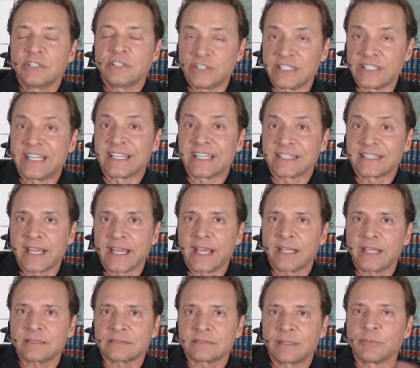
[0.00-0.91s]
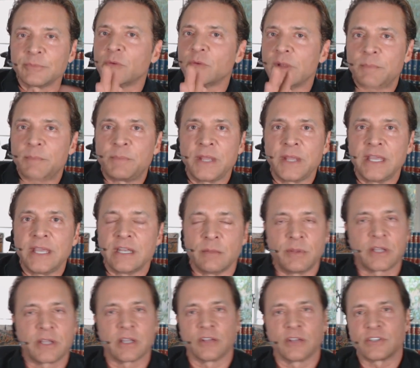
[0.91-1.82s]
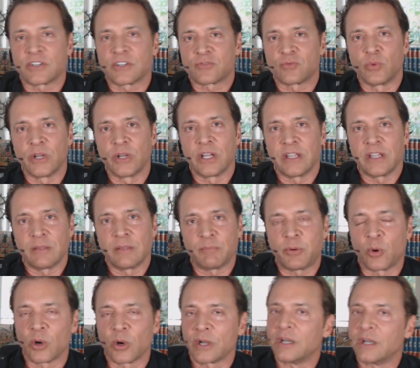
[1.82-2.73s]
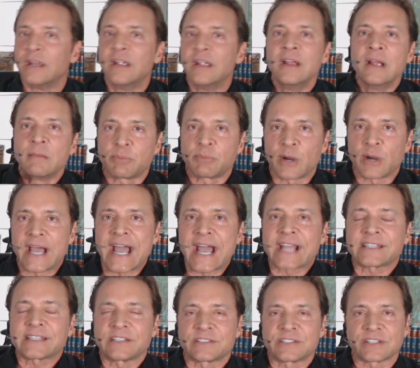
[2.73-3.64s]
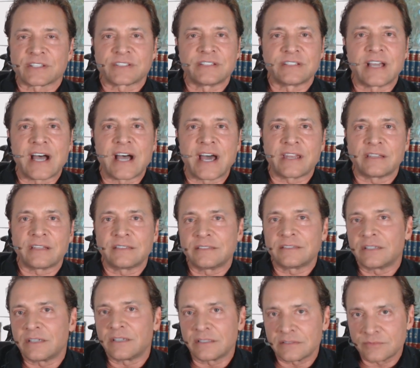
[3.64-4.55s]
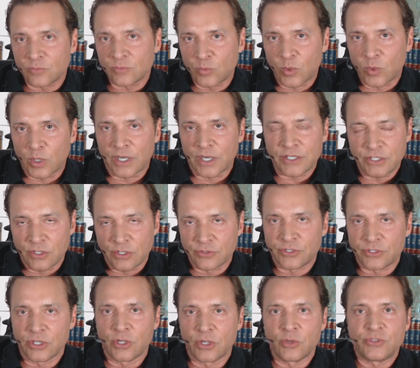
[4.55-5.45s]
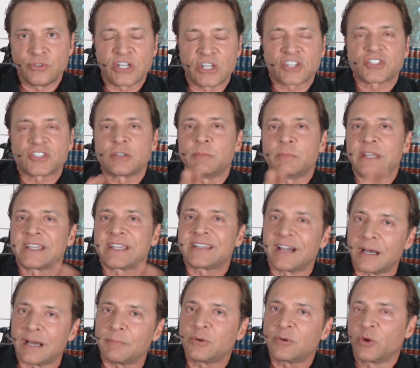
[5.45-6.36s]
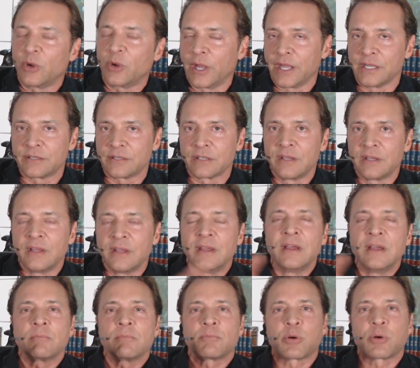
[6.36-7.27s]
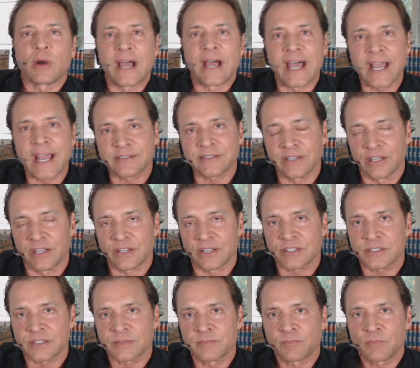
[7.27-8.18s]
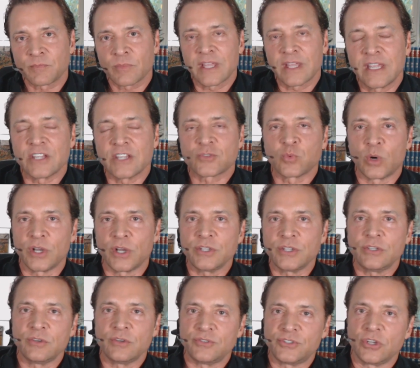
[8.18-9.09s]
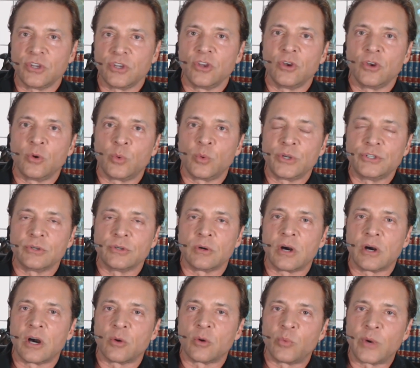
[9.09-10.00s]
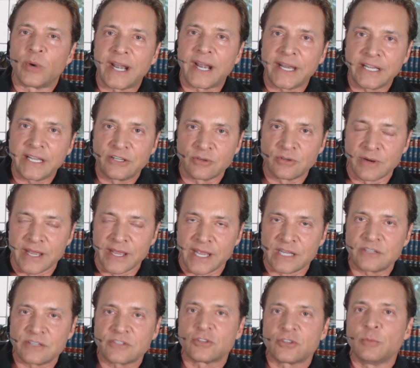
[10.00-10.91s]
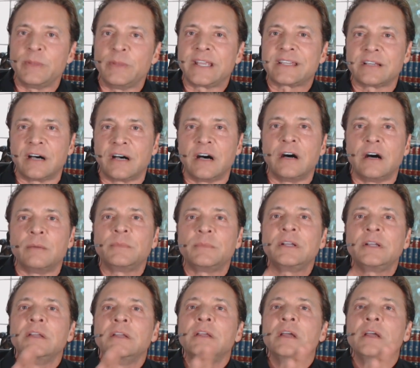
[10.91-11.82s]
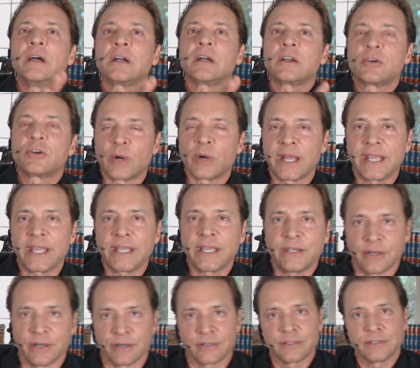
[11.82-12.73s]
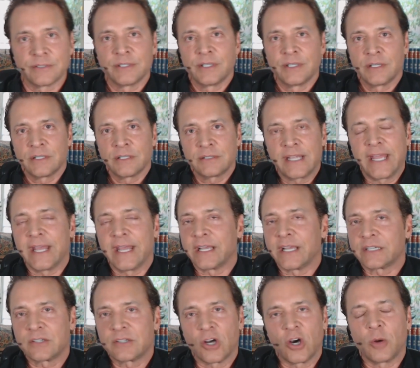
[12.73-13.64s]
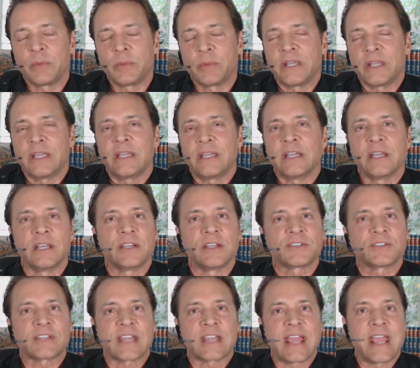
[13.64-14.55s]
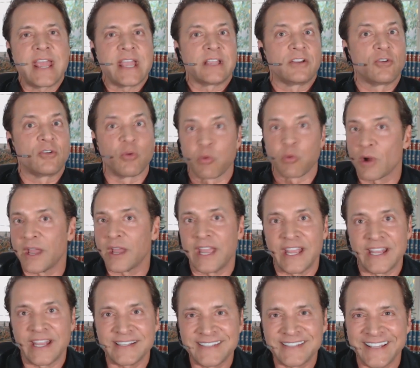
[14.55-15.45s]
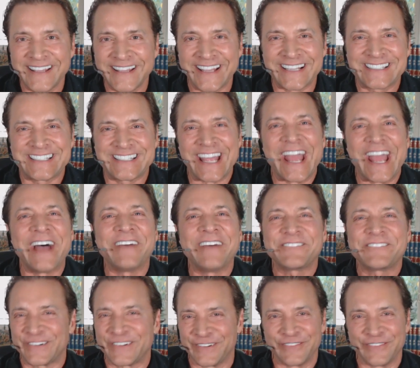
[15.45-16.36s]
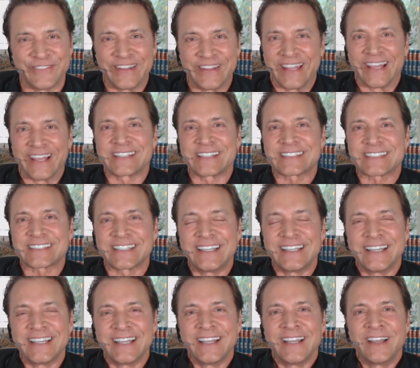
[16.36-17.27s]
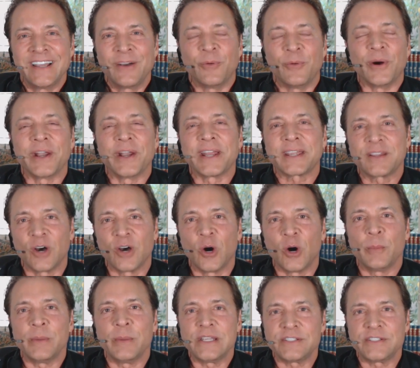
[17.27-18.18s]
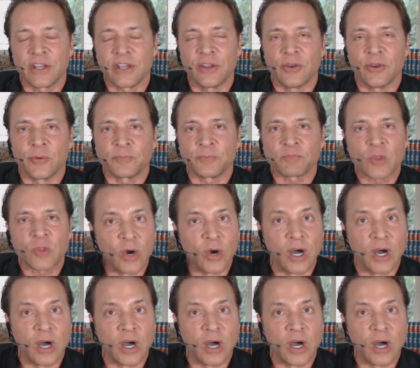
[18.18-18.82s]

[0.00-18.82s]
Did you get that? I'm going to repeat it because it's really important. Practice is not what you do just to become great. Practice is what you do when you're already great to become greater. And Kobe is a great example of this. What did Kobe do?